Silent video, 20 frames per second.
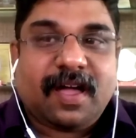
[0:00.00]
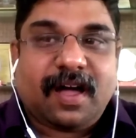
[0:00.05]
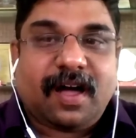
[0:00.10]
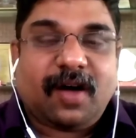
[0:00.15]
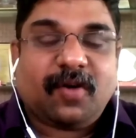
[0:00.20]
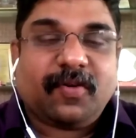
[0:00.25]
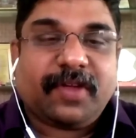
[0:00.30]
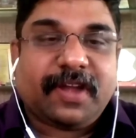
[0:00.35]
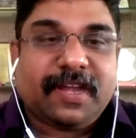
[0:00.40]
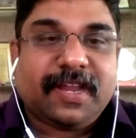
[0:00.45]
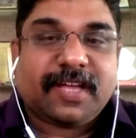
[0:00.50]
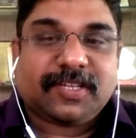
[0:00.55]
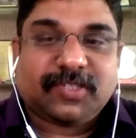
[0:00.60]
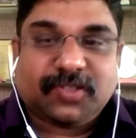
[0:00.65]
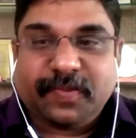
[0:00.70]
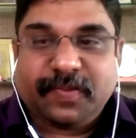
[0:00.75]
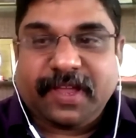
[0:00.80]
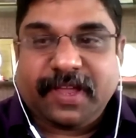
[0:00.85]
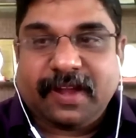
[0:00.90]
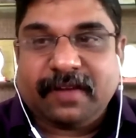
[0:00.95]
how India
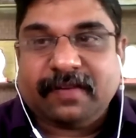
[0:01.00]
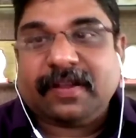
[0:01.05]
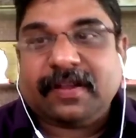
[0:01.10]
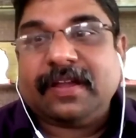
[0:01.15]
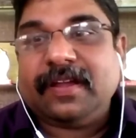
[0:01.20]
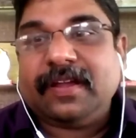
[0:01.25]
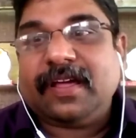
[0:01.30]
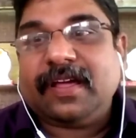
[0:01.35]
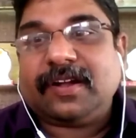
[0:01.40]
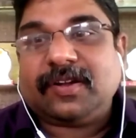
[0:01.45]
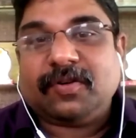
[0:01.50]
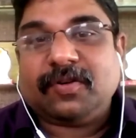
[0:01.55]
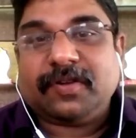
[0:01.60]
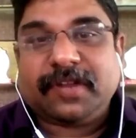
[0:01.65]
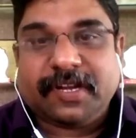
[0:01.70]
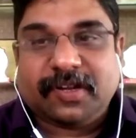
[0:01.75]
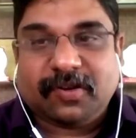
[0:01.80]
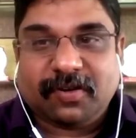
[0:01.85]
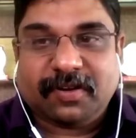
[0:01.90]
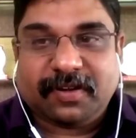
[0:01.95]
should be in India
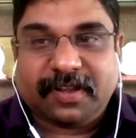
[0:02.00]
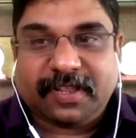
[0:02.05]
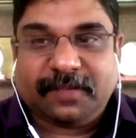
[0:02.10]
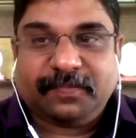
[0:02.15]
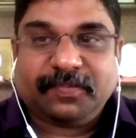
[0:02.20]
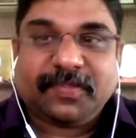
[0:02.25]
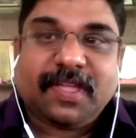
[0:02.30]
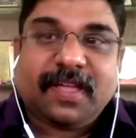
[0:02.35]
2020.